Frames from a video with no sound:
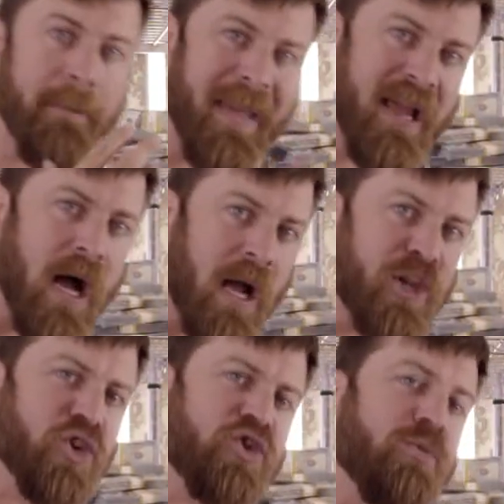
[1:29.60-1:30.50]
I make
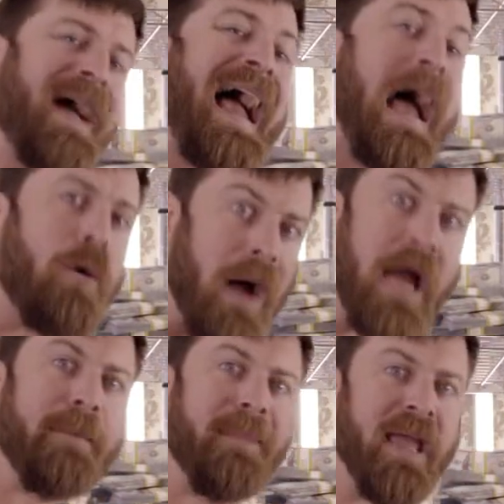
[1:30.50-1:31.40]
on YouTube, how
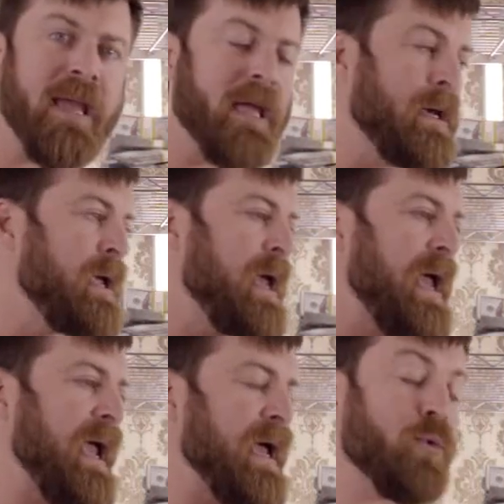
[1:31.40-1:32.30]
I make it,
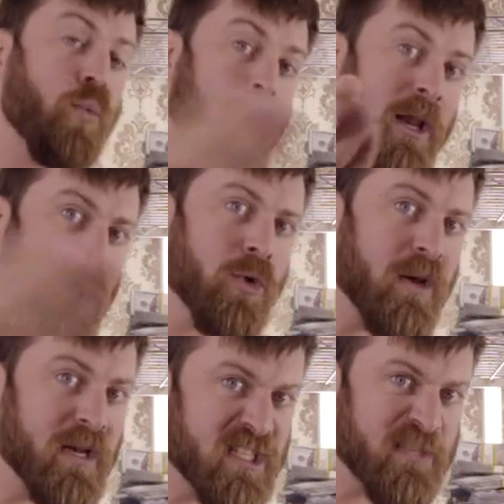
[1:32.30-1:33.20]
and what you
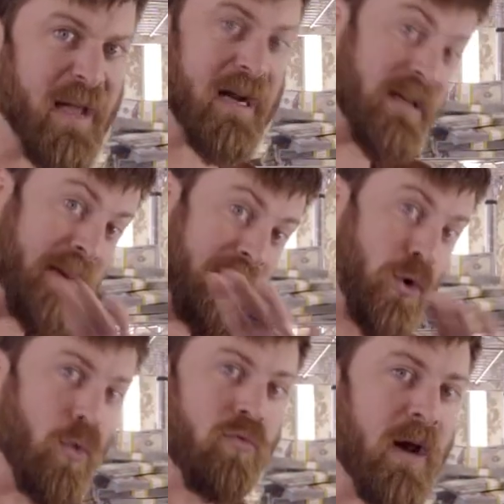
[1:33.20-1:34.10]
can expect if
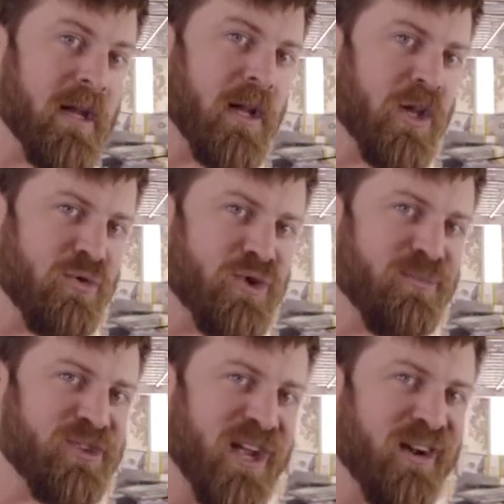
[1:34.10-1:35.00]
you're running a
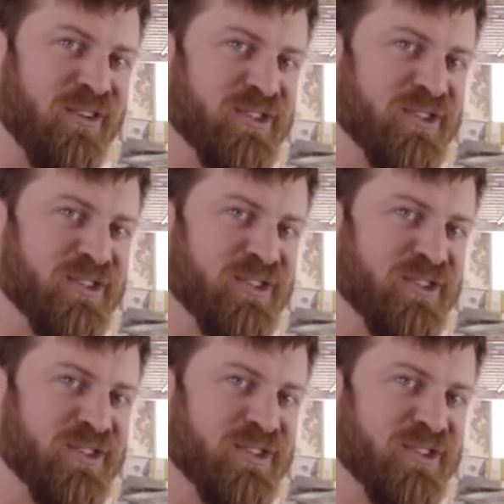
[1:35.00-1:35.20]
YouTube channel